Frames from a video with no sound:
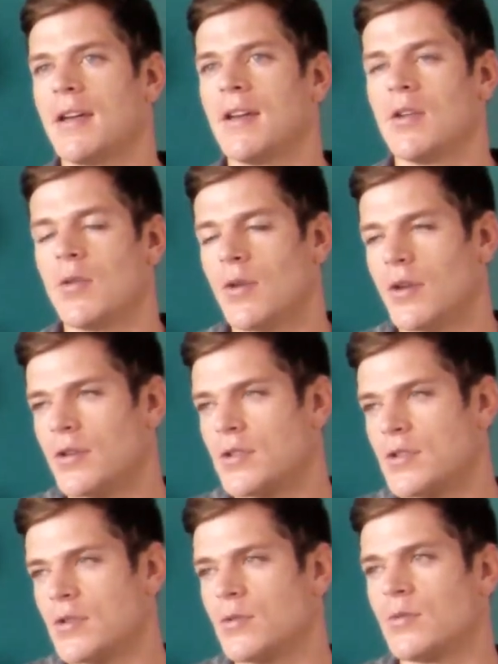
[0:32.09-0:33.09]
in order
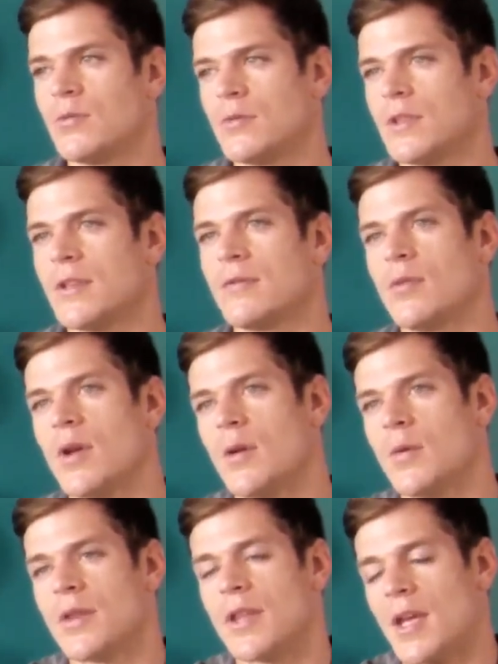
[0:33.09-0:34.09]
to live well
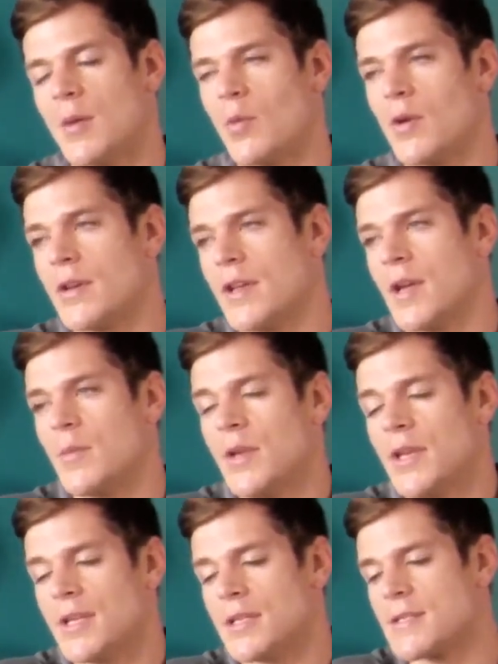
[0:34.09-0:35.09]
with type 1
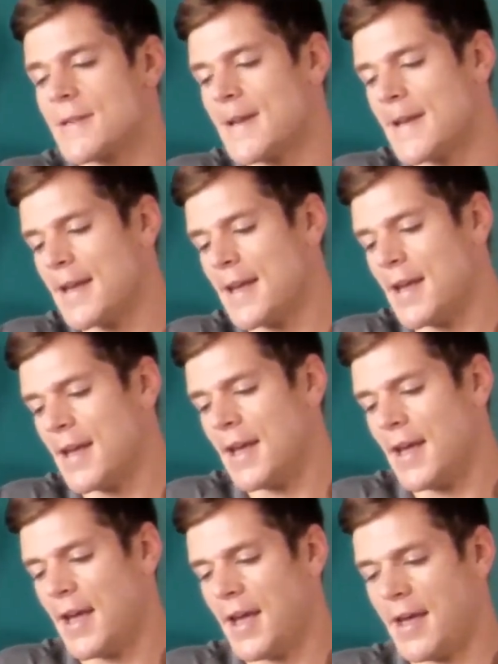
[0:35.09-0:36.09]
diabetes.
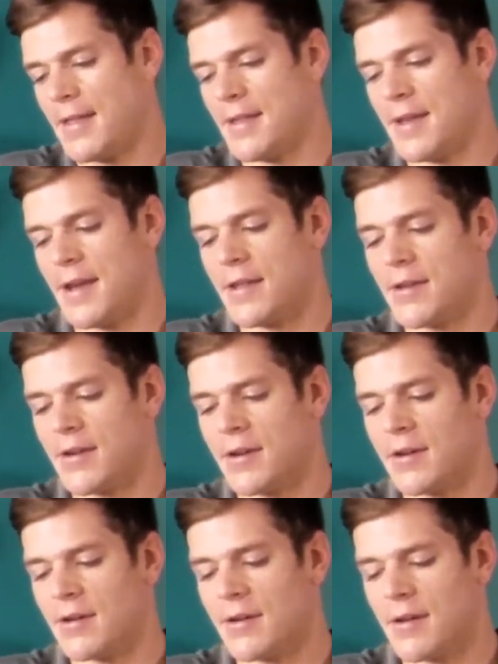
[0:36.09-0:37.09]
And the
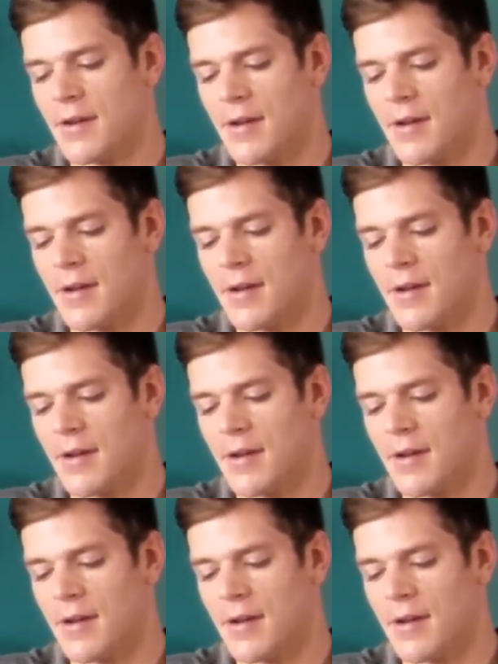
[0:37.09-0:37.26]
other